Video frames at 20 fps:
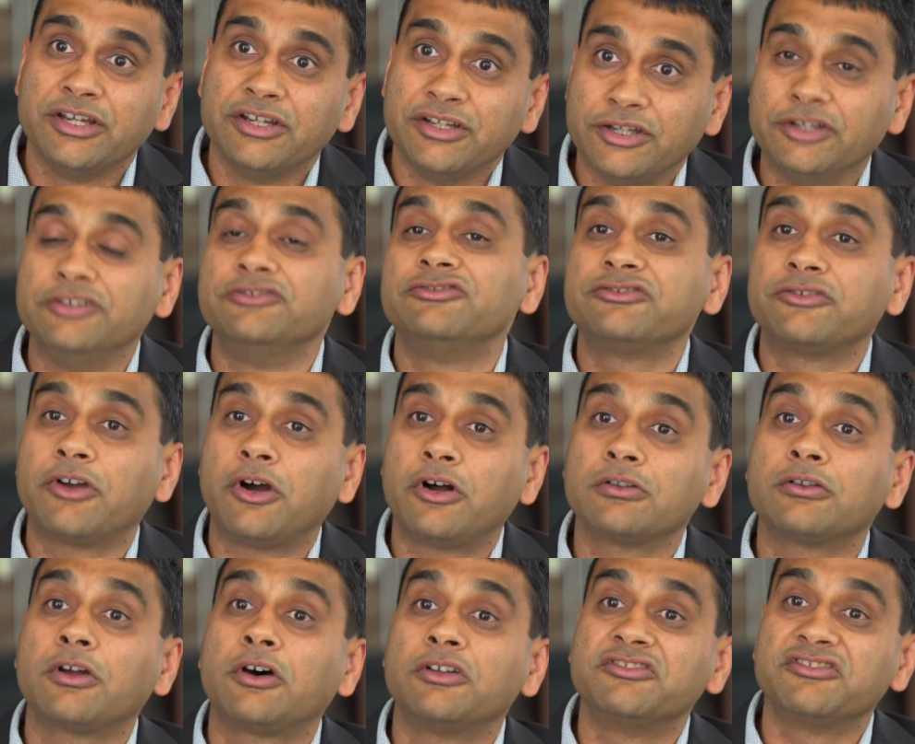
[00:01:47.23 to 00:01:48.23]
installed
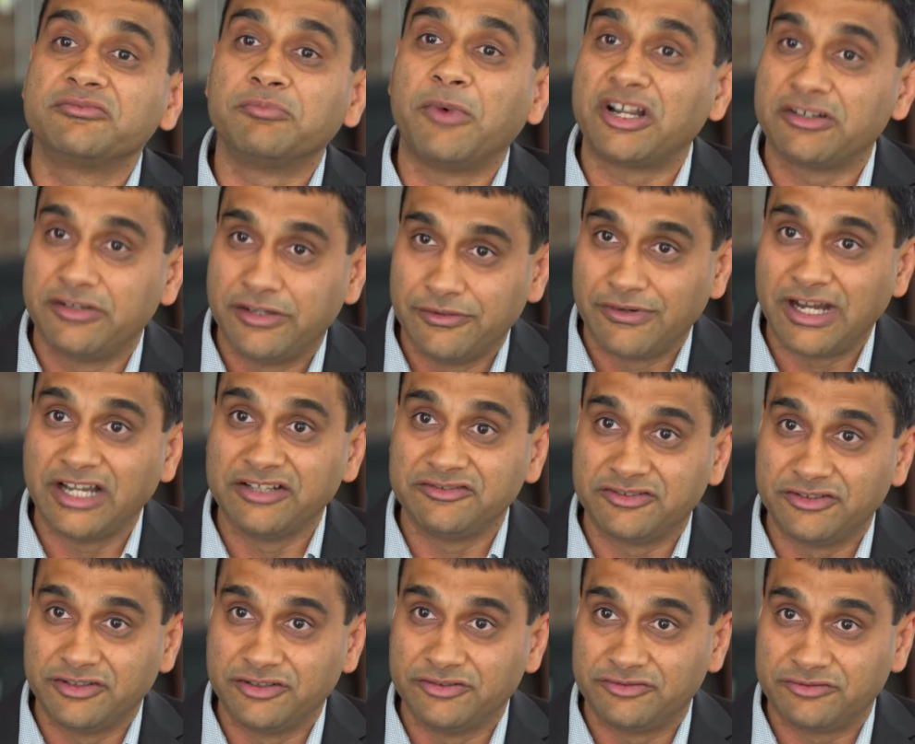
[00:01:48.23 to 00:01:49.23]
on smart
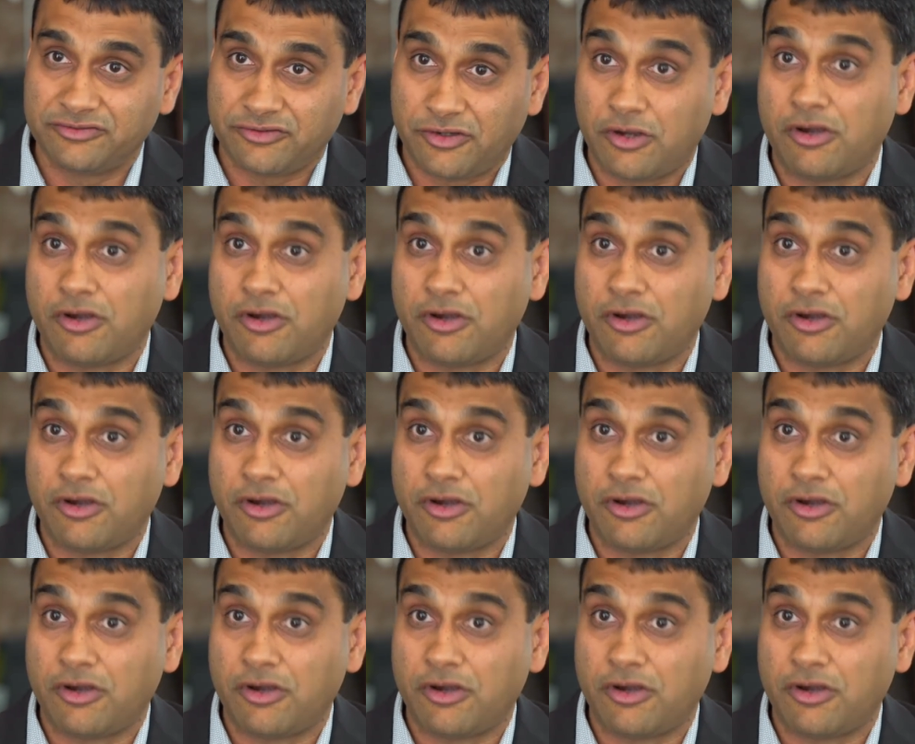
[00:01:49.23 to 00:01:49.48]
devices